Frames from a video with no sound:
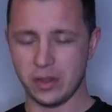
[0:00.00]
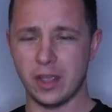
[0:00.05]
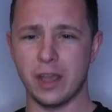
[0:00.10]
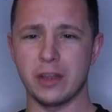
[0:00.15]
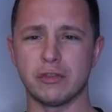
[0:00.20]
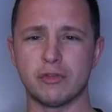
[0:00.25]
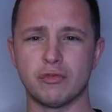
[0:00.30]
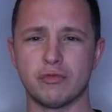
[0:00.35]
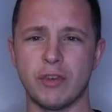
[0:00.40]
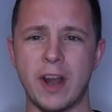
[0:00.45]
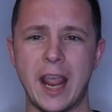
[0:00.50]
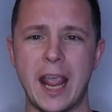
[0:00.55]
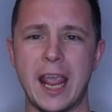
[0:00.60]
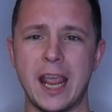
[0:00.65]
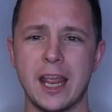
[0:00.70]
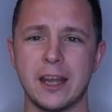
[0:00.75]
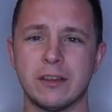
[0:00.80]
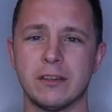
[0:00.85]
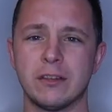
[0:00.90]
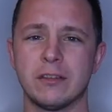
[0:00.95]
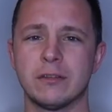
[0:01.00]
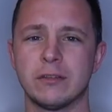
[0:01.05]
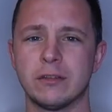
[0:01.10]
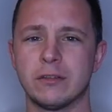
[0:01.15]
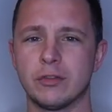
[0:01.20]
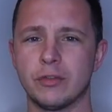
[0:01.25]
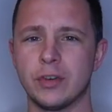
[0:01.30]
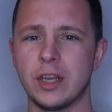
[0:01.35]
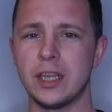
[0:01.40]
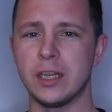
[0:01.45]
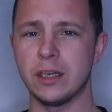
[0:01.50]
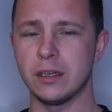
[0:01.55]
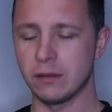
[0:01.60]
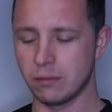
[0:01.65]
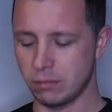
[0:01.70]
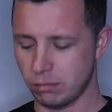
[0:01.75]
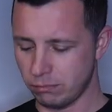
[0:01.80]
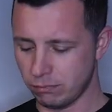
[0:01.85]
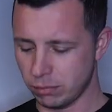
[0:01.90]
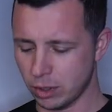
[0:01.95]
Had red,
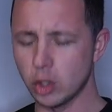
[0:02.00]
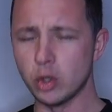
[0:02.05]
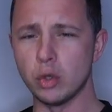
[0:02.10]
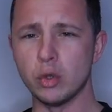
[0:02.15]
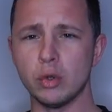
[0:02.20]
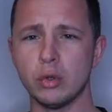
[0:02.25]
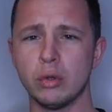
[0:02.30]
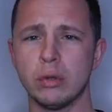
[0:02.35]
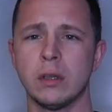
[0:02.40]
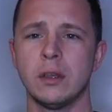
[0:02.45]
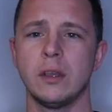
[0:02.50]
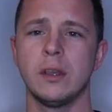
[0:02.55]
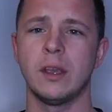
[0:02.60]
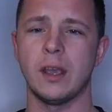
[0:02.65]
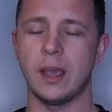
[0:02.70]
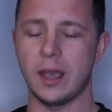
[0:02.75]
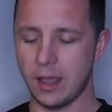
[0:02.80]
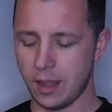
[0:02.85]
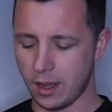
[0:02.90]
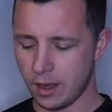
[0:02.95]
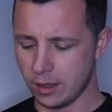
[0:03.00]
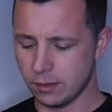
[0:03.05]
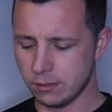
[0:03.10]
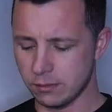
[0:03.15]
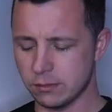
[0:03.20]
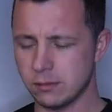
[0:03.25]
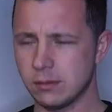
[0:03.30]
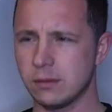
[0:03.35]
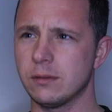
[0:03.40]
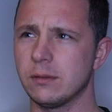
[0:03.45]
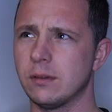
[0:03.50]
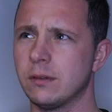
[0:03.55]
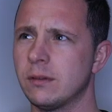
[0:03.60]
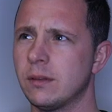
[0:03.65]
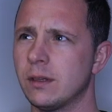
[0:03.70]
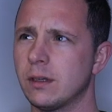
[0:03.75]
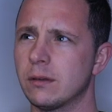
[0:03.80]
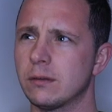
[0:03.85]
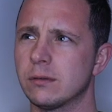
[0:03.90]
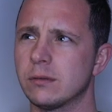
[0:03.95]
green, blue, and I
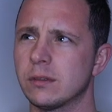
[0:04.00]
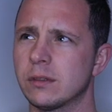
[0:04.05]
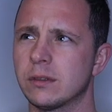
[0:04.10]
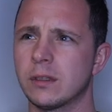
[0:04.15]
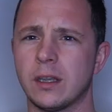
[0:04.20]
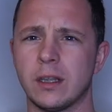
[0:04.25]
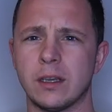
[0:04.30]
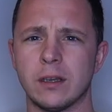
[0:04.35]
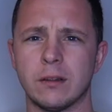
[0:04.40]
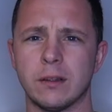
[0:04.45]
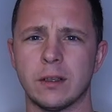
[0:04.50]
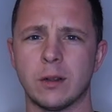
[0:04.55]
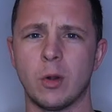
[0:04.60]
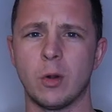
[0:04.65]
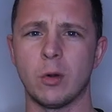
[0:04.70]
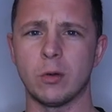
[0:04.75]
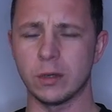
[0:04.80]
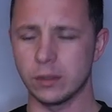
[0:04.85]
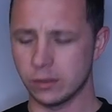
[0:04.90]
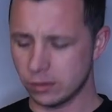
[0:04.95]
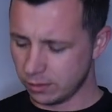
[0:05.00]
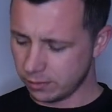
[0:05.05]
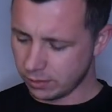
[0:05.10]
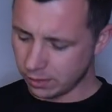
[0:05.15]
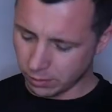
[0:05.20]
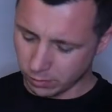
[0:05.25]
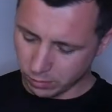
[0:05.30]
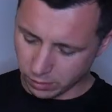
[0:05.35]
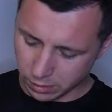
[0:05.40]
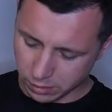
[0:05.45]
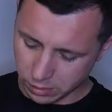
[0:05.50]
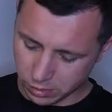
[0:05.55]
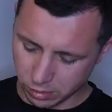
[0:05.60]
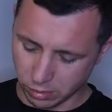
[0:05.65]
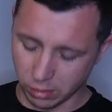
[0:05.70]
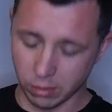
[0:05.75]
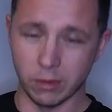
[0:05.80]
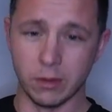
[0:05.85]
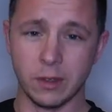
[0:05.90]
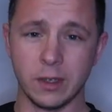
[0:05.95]
think it's kind of like orange, I think it was.
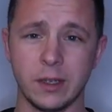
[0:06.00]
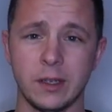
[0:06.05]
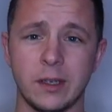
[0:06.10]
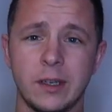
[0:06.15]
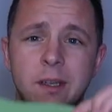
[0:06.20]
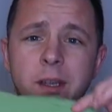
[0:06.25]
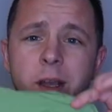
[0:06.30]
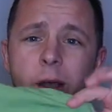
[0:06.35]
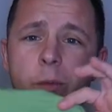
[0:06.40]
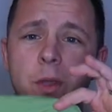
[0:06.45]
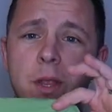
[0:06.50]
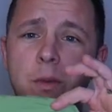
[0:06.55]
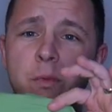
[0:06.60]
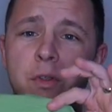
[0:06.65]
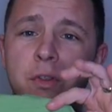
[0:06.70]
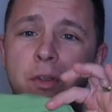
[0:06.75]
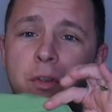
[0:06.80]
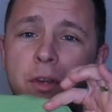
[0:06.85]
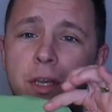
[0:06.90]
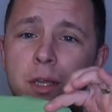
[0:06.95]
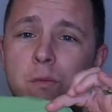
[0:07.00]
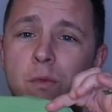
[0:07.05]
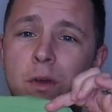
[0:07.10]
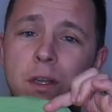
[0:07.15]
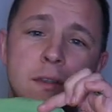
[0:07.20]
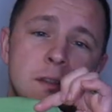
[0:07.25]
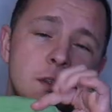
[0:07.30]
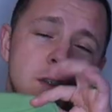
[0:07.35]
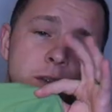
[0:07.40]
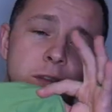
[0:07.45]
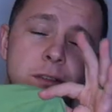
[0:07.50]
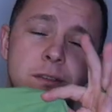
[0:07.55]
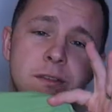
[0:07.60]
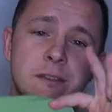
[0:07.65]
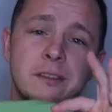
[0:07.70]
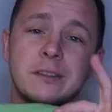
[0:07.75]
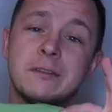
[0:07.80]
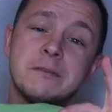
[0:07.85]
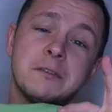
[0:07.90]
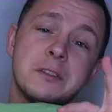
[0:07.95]
So I went with the green one because
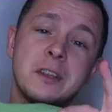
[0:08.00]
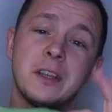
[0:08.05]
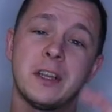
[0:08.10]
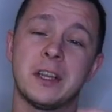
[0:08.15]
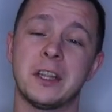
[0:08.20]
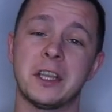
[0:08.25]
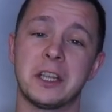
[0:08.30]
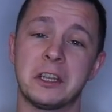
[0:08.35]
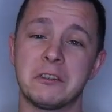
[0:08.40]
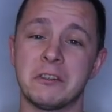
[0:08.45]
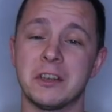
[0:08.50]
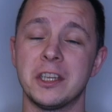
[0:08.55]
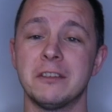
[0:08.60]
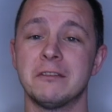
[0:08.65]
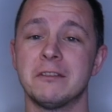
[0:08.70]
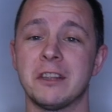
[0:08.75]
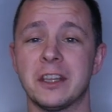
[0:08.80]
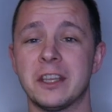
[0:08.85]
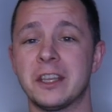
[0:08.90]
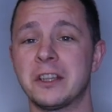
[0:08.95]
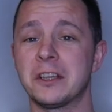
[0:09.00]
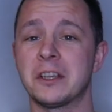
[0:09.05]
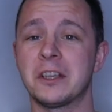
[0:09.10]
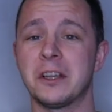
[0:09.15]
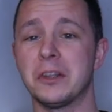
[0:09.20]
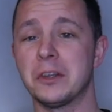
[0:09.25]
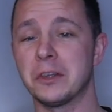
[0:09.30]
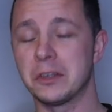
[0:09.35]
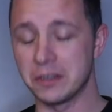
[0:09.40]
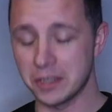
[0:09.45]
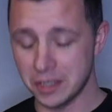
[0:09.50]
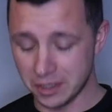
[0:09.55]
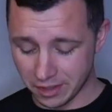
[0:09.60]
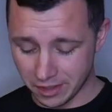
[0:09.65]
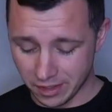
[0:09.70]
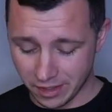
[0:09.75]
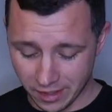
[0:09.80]
I like green. I like the color green.